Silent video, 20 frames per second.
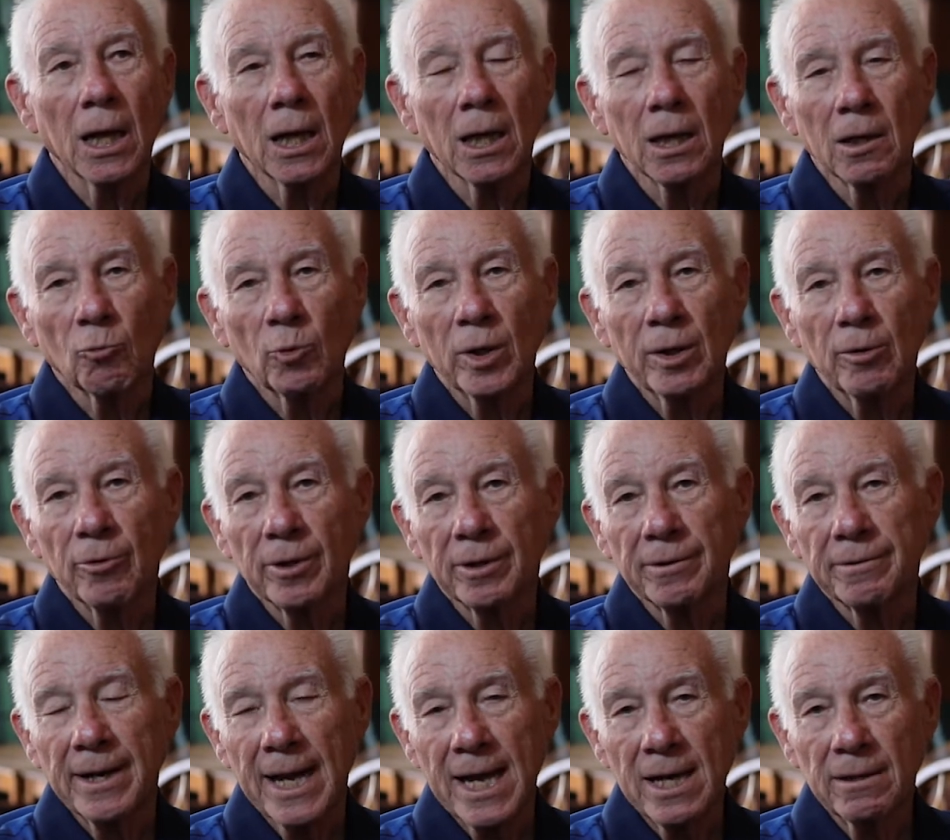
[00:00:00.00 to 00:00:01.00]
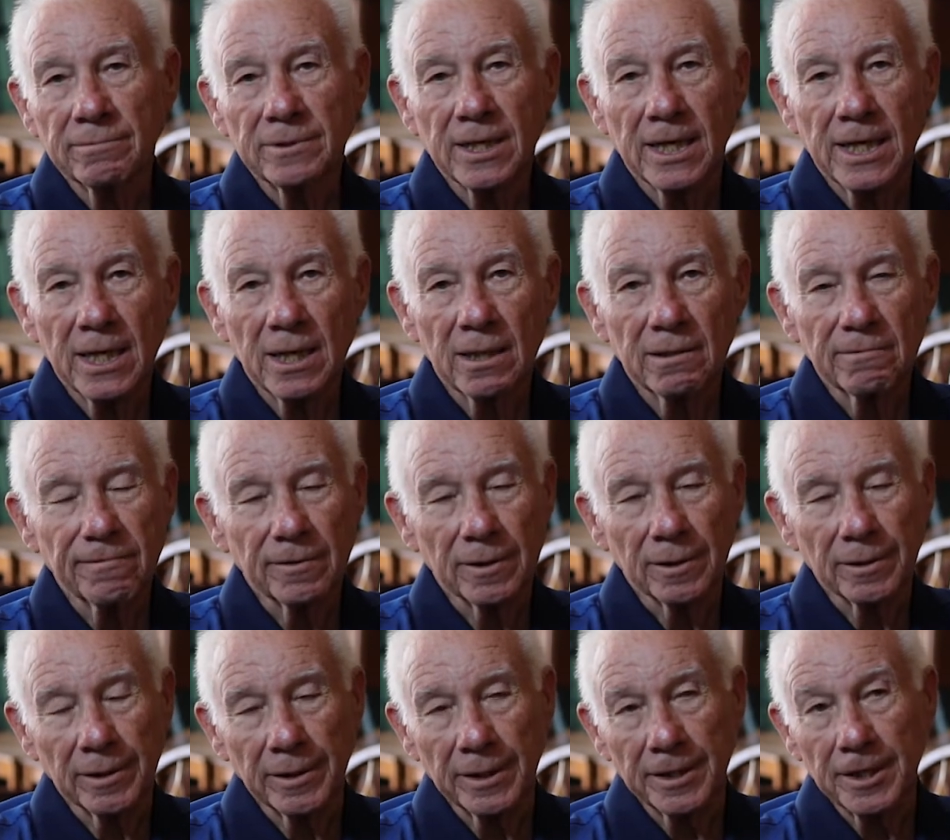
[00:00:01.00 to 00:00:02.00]
We were downtown
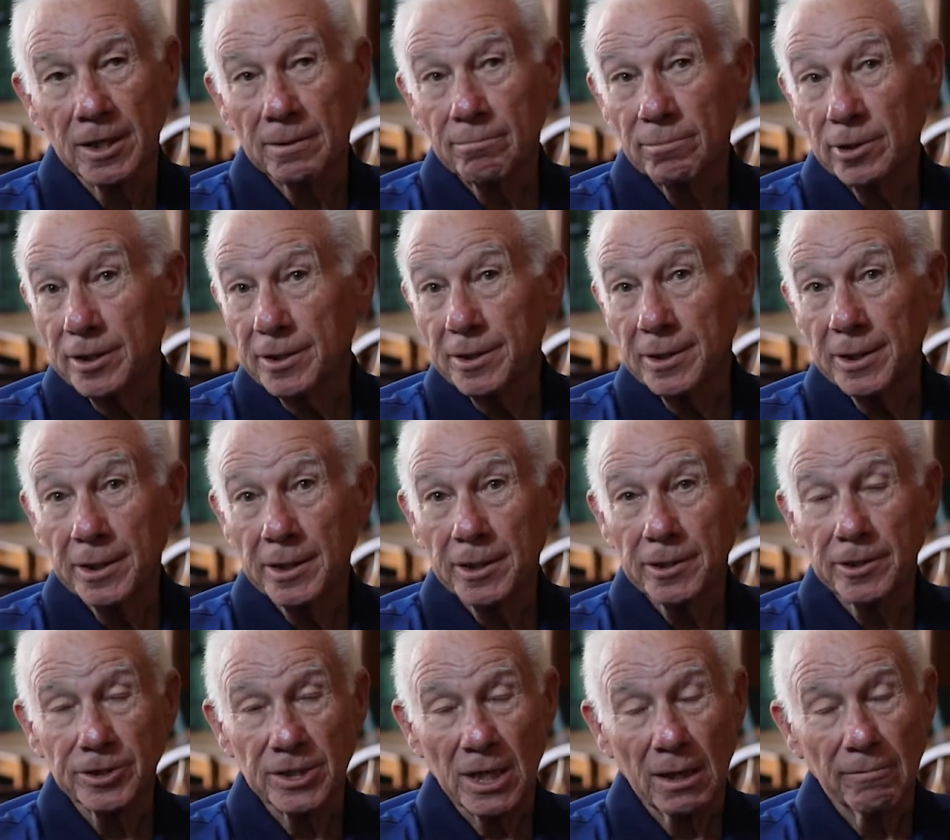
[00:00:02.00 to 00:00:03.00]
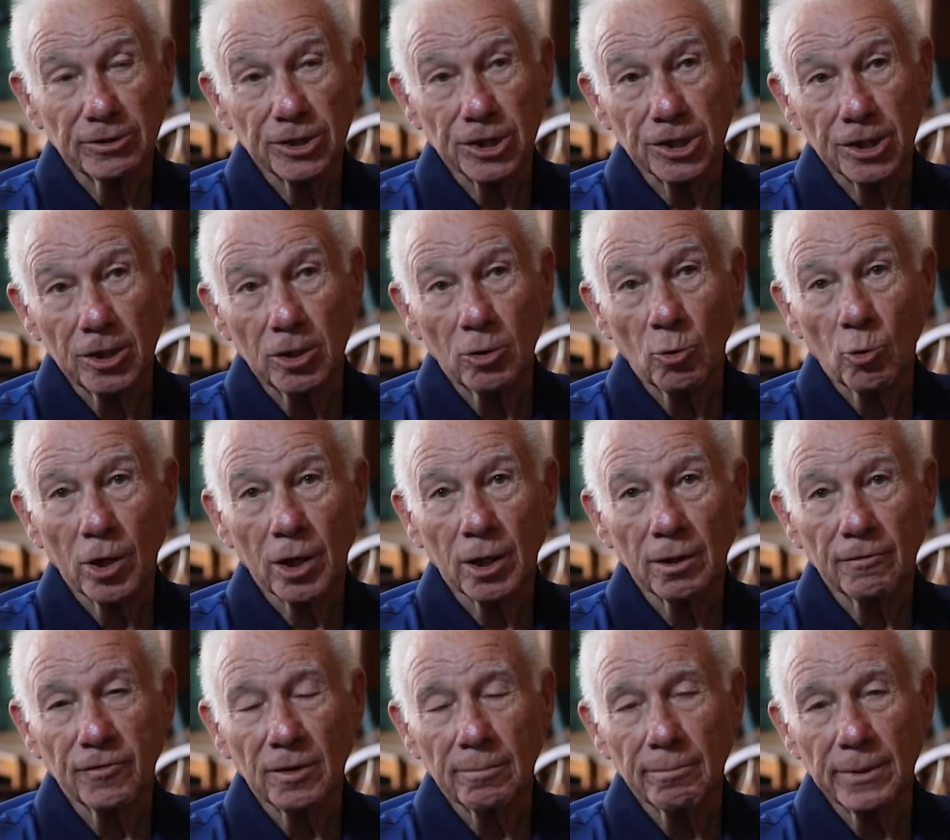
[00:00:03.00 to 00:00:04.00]
for a number of years. I was still working
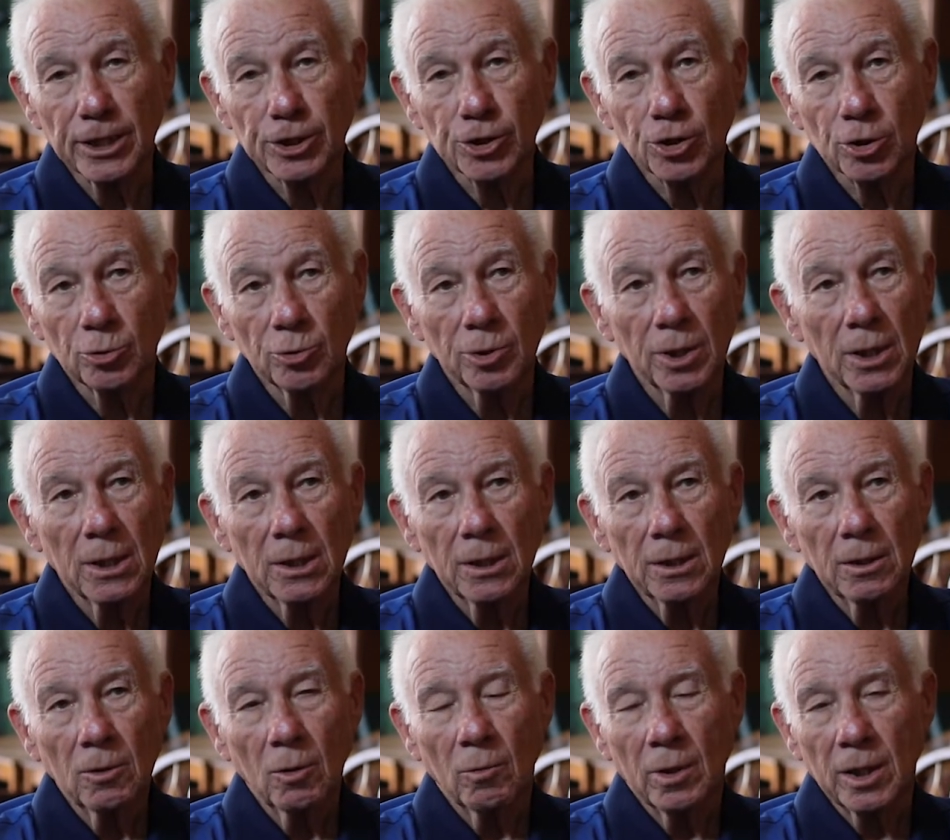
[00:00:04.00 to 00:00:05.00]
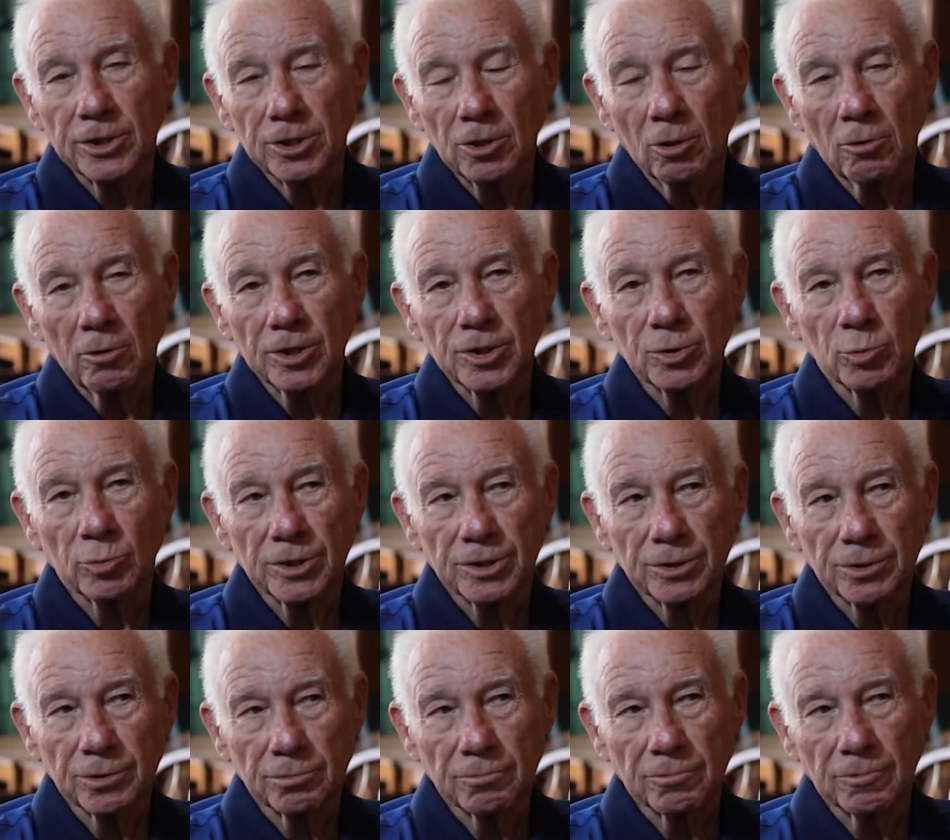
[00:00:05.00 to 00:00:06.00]
for Mitchell while Joyce
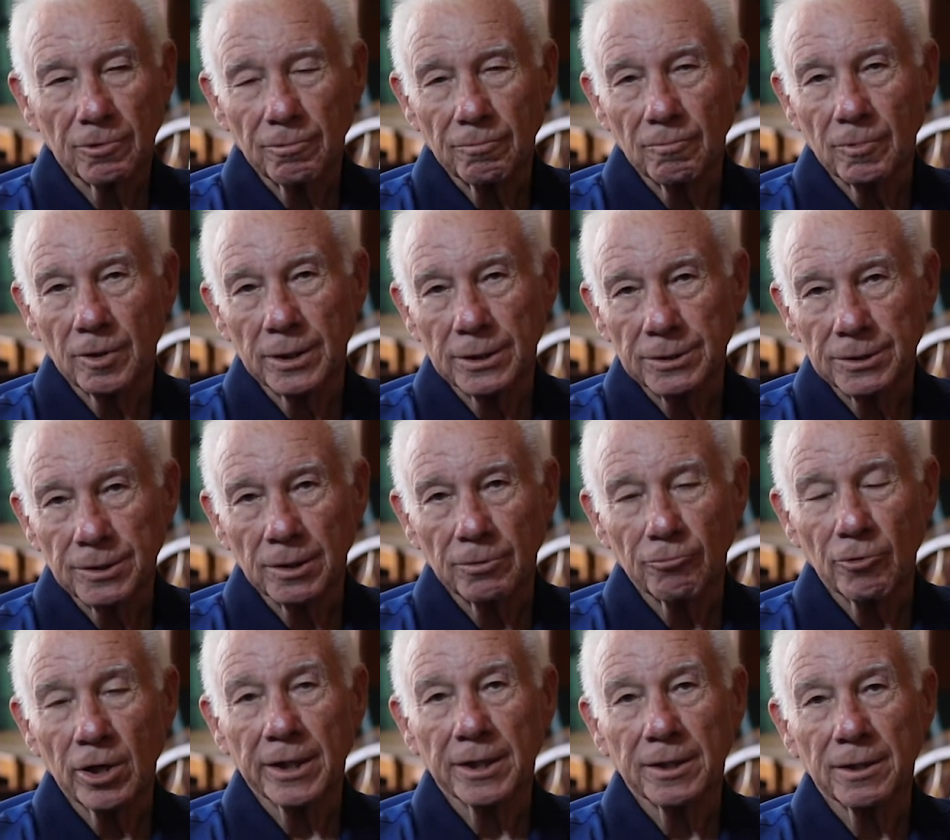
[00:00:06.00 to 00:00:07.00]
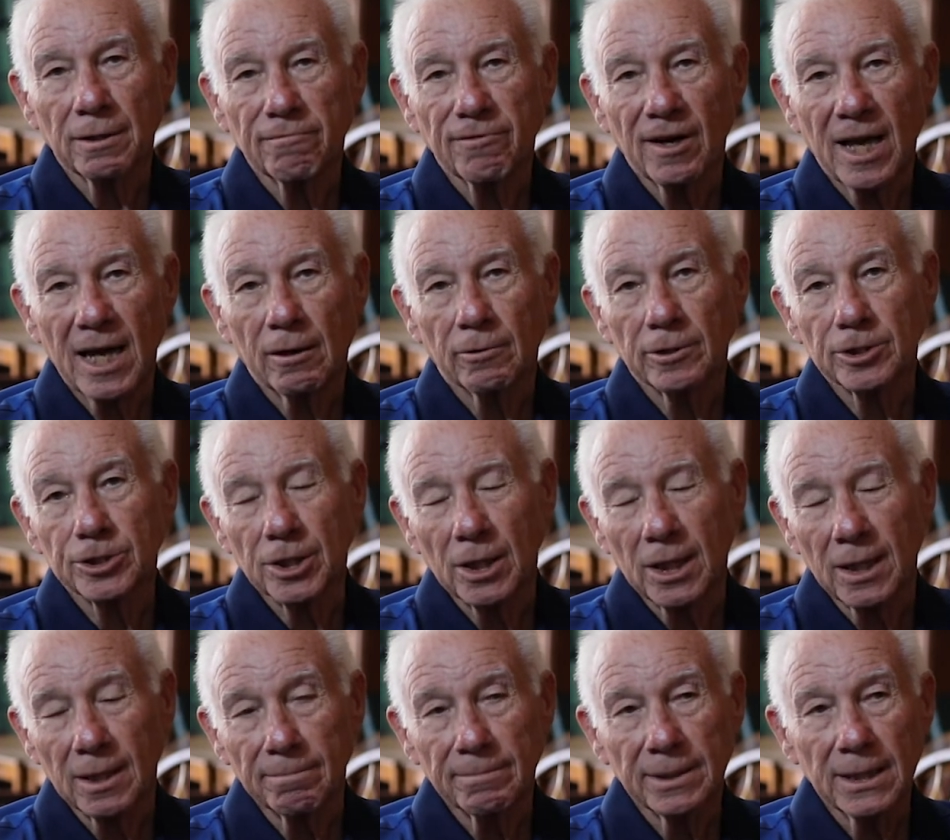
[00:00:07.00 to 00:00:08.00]
was running the flower
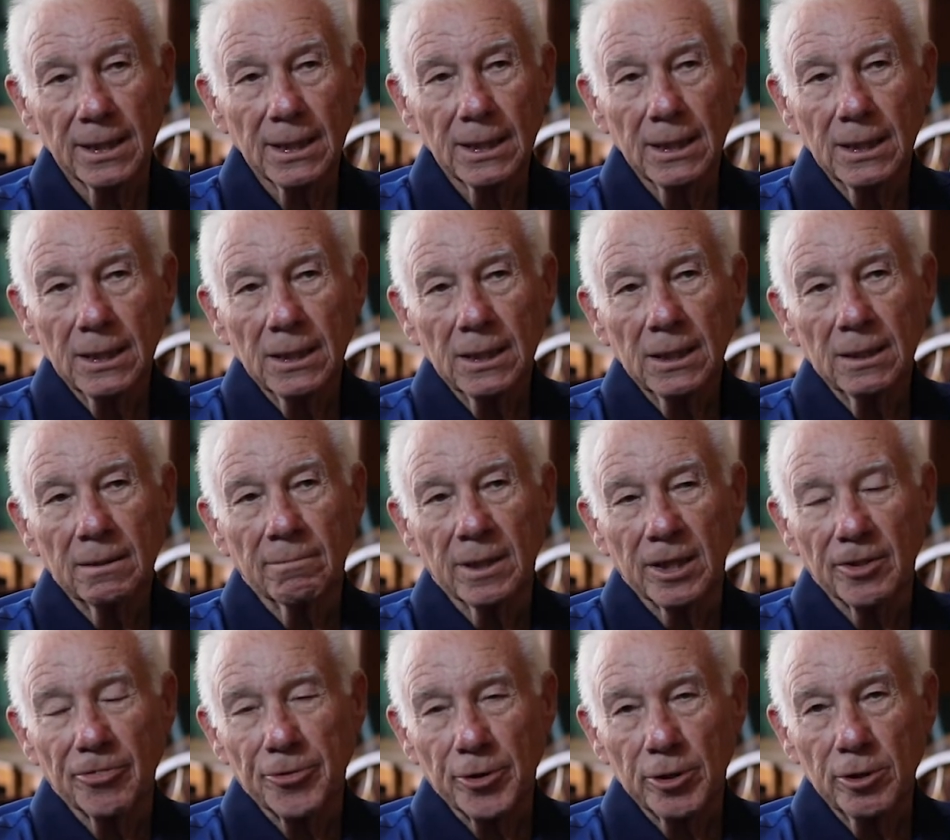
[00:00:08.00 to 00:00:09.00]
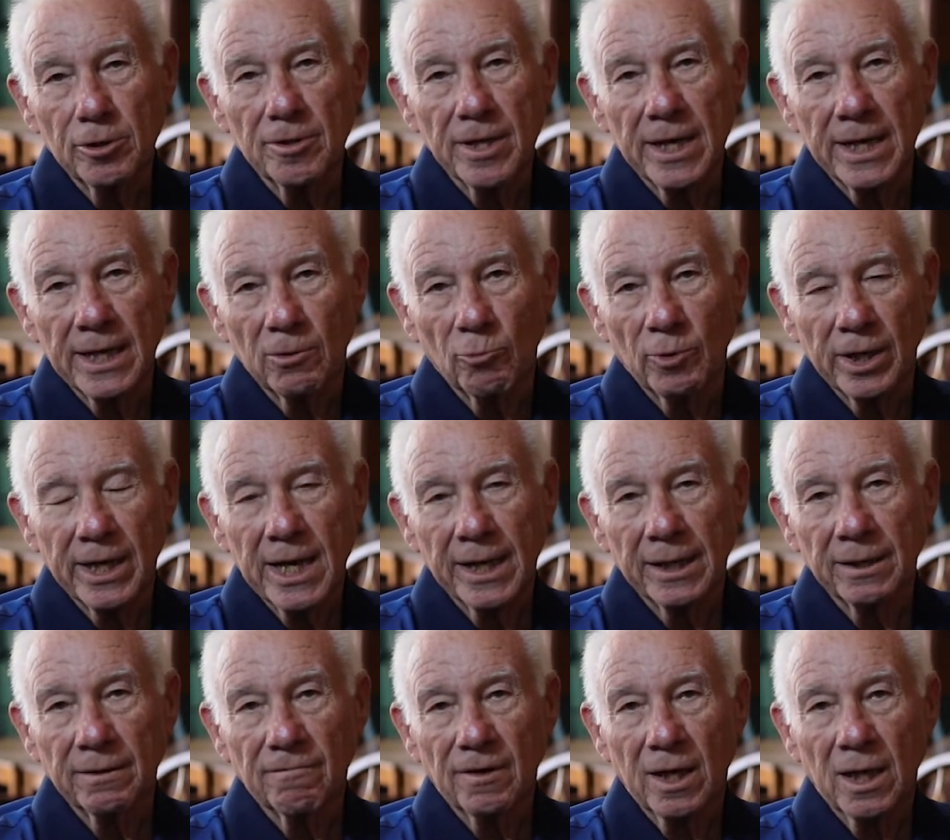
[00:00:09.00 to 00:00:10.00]
shop. But through that, we got
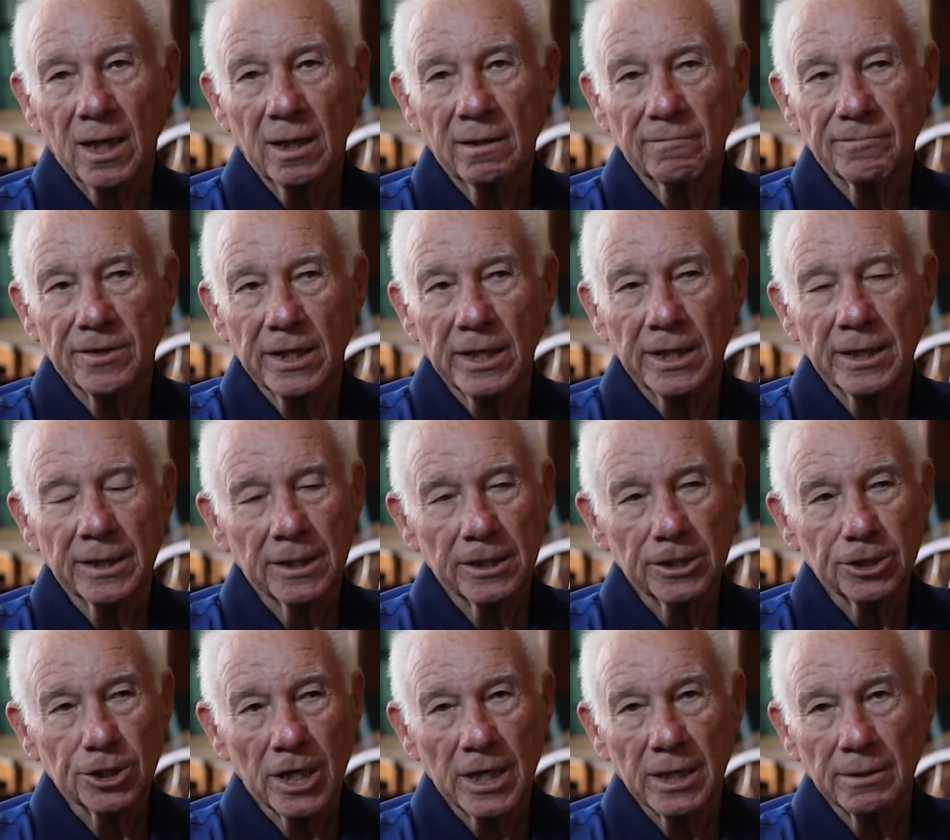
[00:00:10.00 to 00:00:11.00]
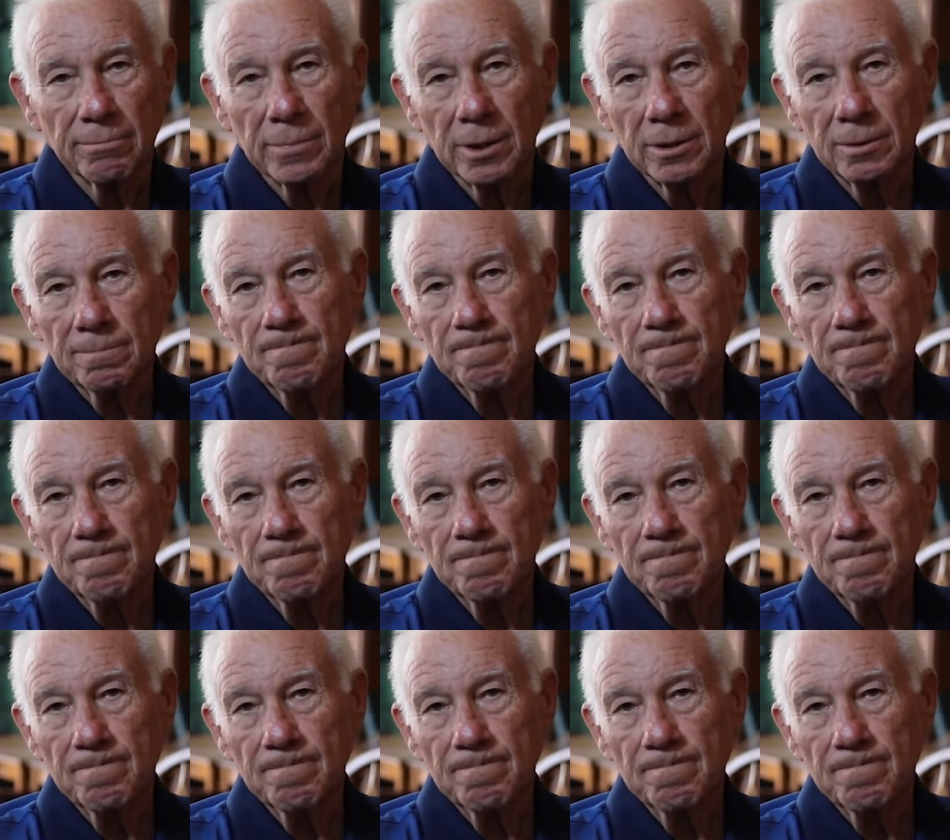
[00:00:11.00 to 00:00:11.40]
involved in the chamber.